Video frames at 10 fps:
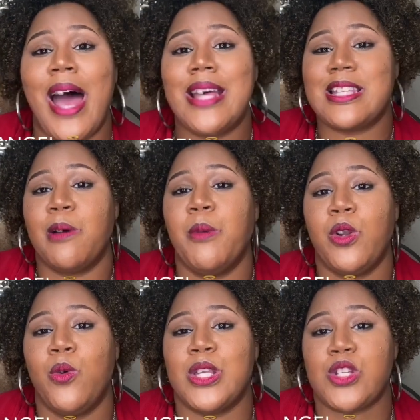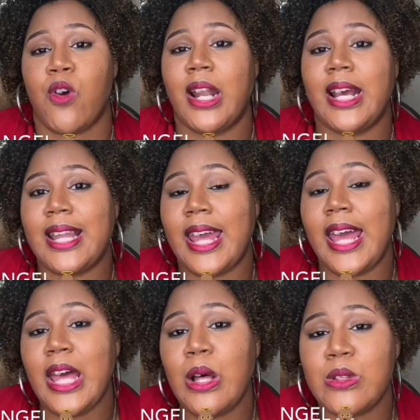as someone who is chronically
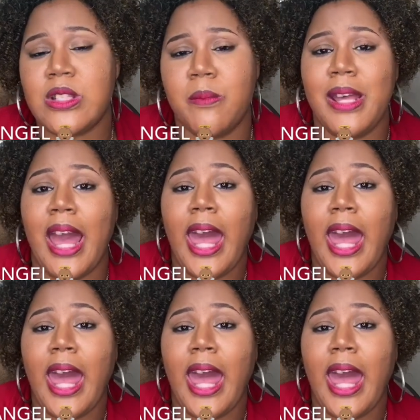ill to be